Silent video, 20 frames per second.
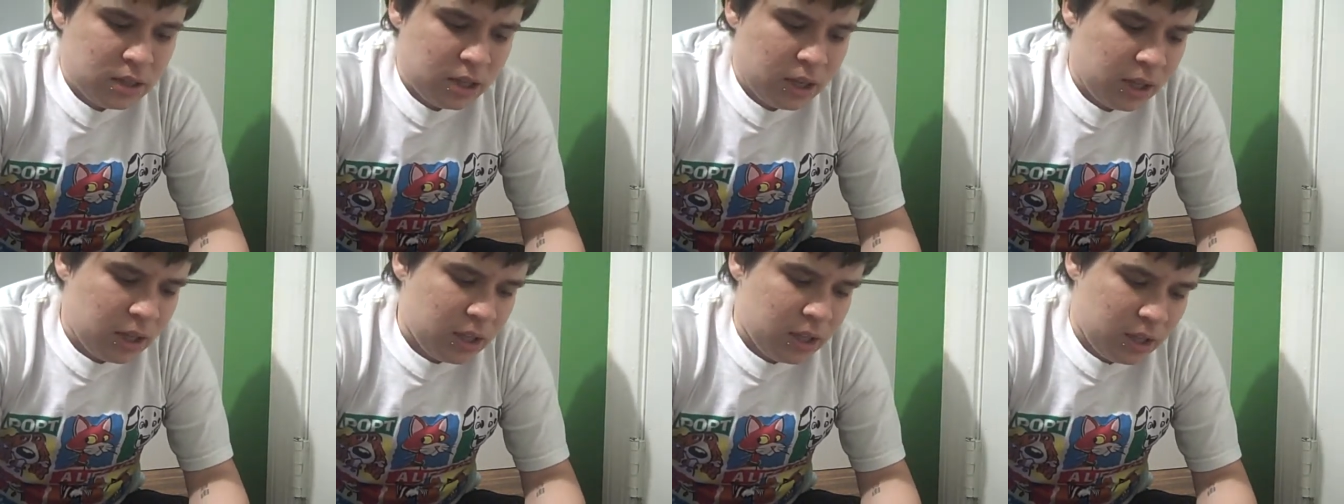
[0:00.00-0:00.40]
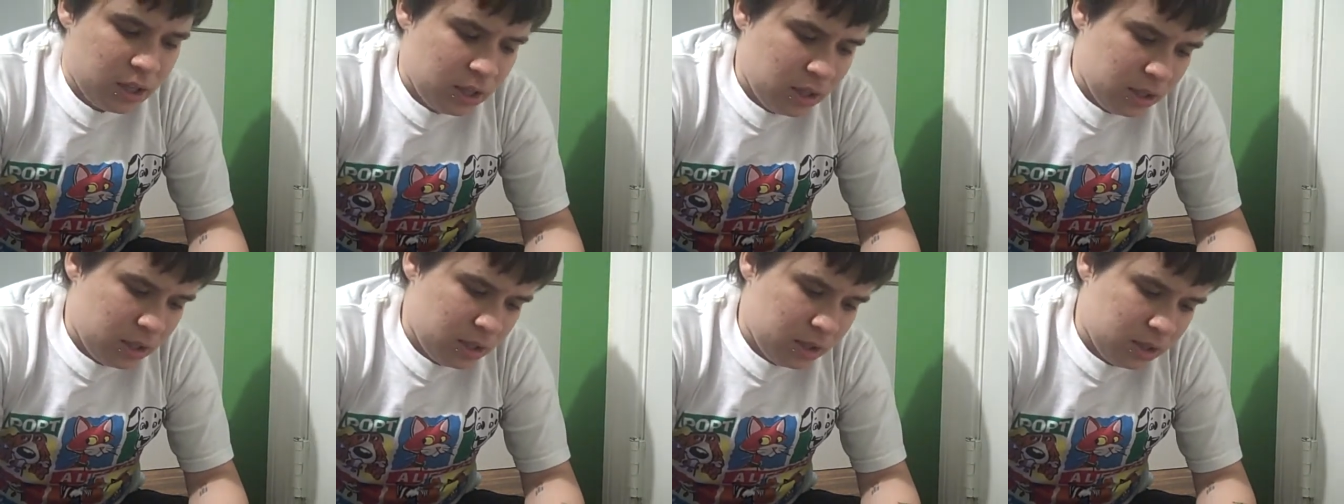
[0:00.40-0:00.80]

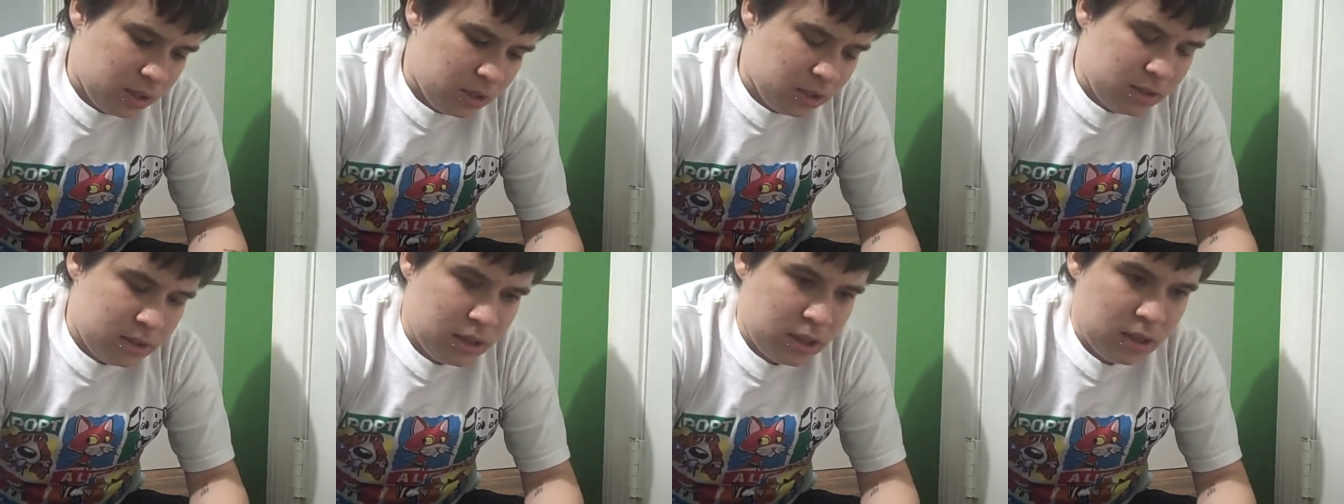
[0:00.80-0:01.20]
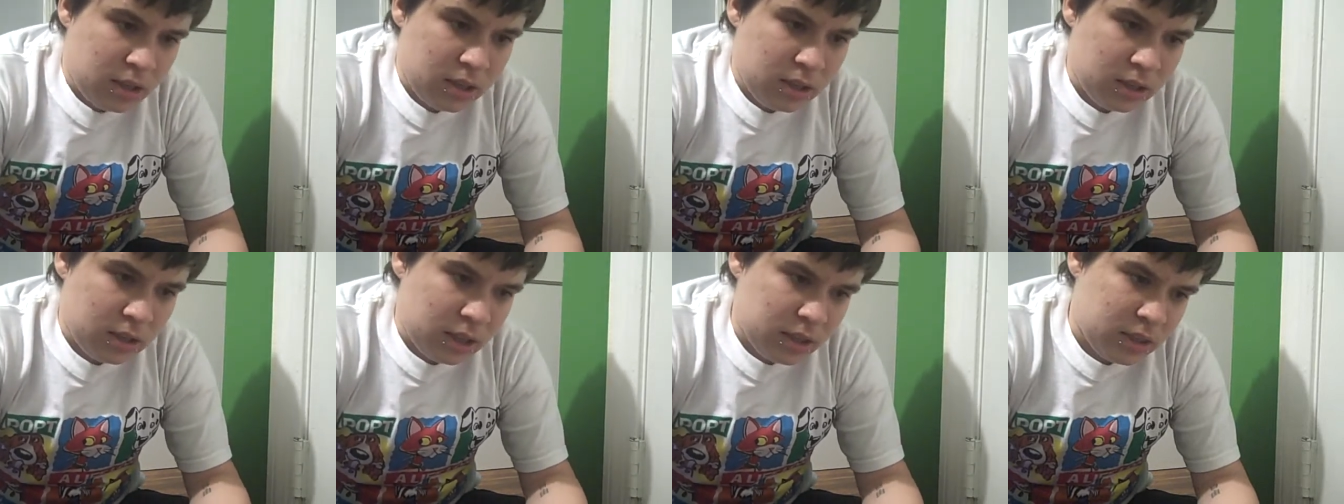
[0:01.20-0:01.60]
hiking
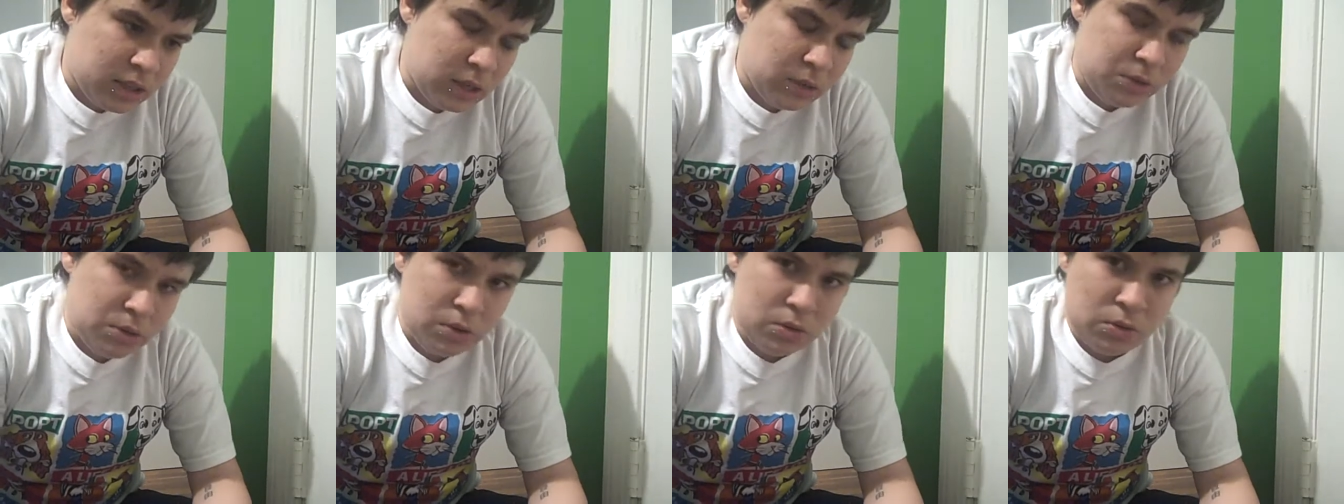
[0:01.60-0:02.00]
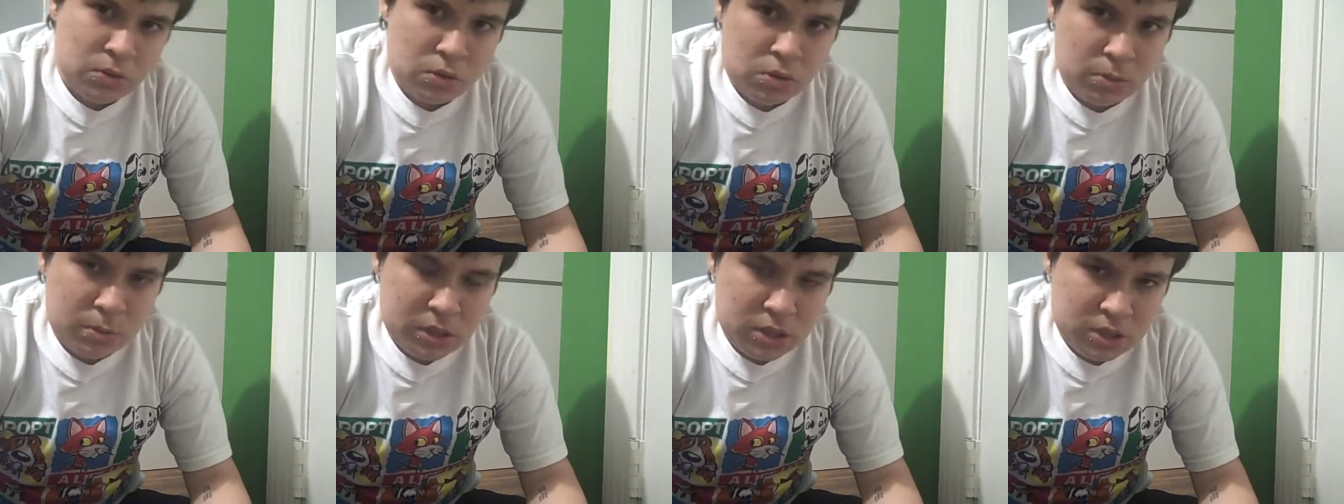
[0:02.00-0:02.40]
thing, and, like, they grow a
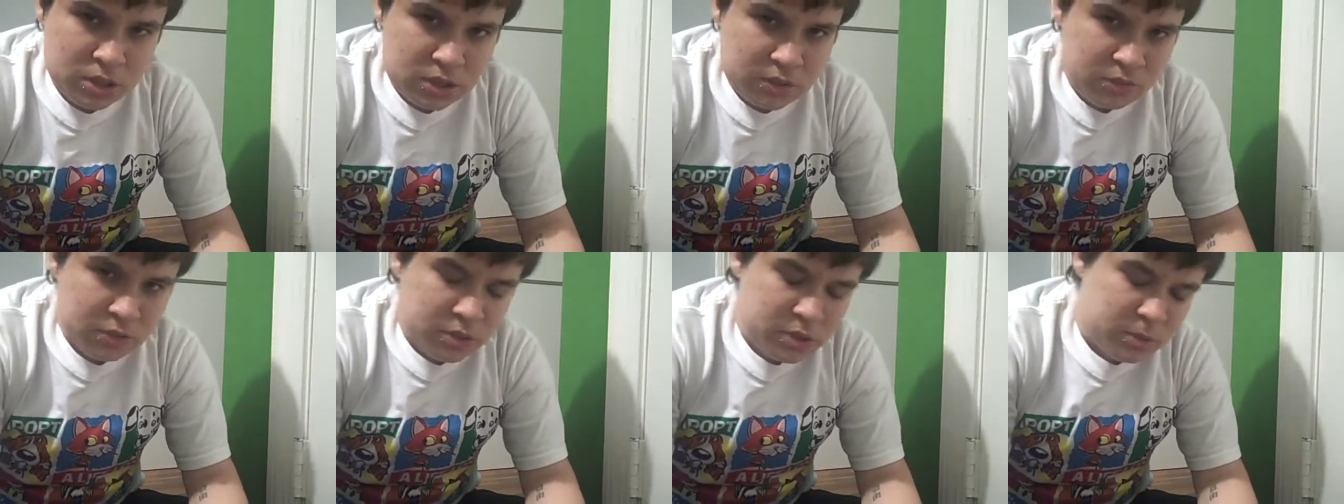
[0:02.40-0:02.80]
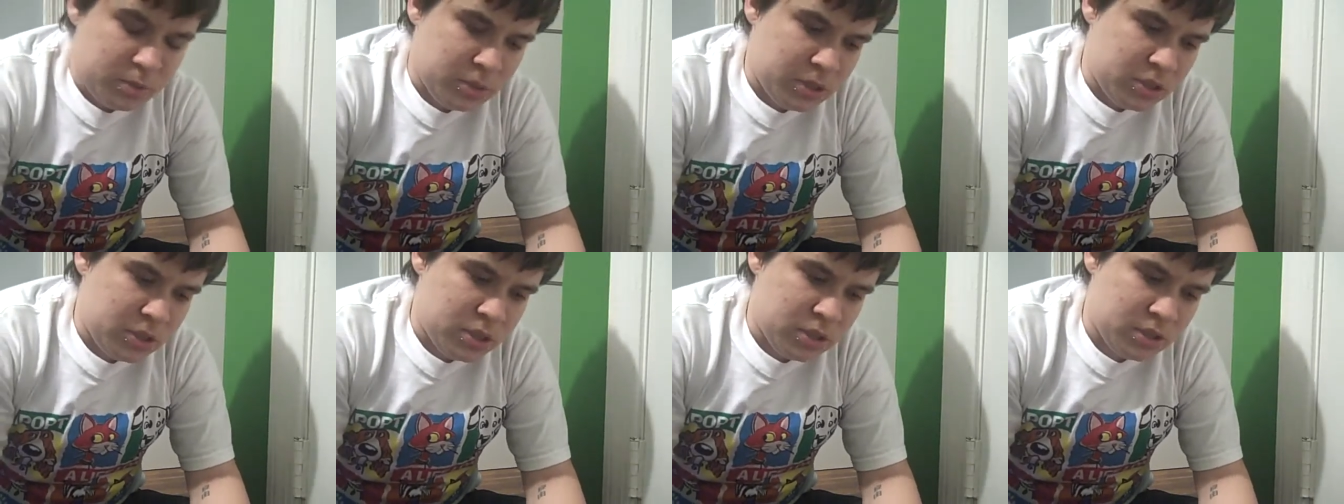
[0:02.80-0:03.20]
whole bunch of different
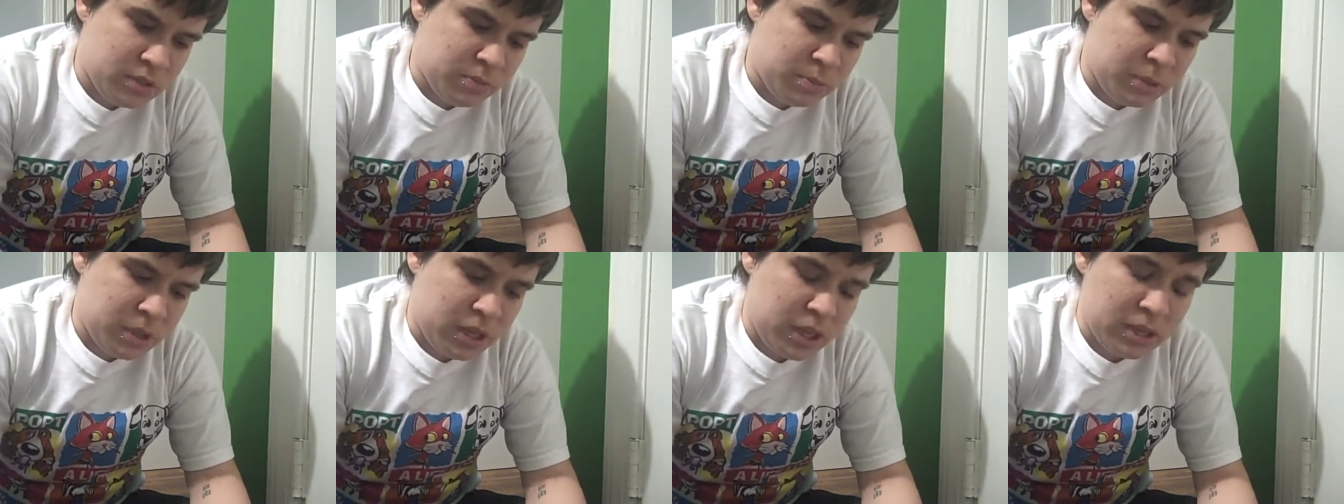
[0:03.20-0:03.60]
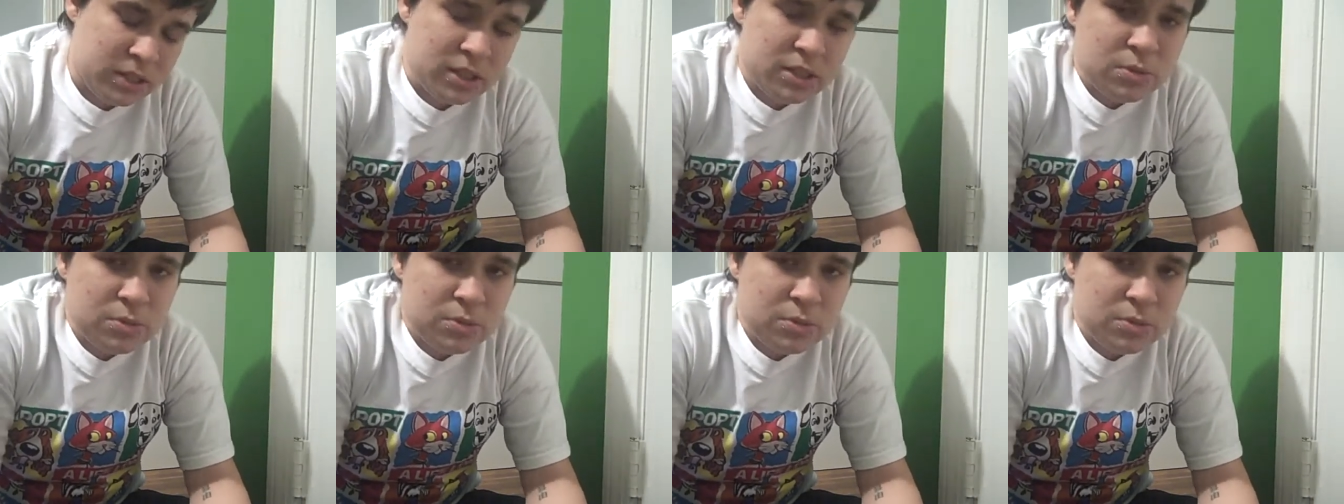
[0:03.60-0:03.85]
species of plants.